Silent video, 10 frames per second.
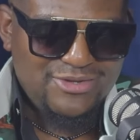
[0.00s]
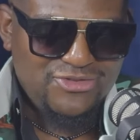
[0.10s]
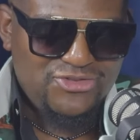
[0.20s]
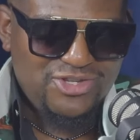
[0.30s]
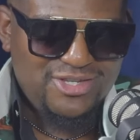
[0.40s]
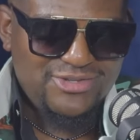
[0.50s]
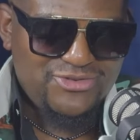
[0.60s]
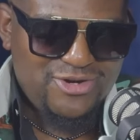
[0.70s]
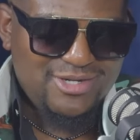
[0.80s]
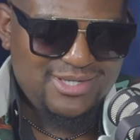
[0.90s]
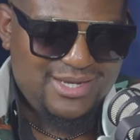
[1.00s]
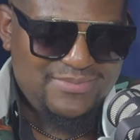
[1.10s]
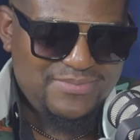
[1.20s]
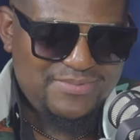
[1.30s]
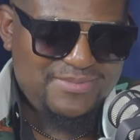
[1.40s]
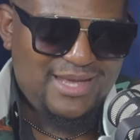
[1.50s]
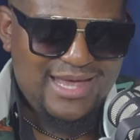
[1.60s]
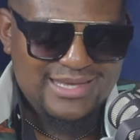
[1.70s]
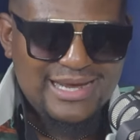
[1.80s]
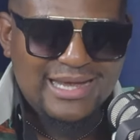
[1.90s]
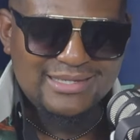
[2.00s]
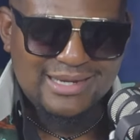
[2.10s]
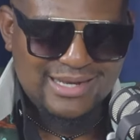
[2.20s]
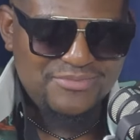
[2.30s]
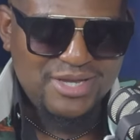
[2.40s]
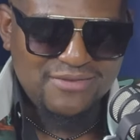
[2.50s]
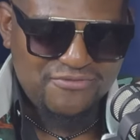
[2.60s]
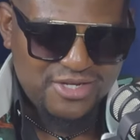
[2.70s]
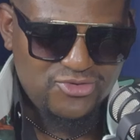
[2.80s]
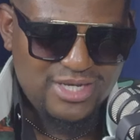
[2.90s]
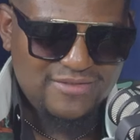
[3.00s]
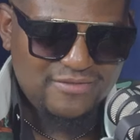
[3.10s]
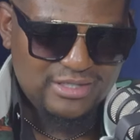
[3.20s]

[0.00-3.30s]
Jesus rocks up. Other guys are coming in V12s.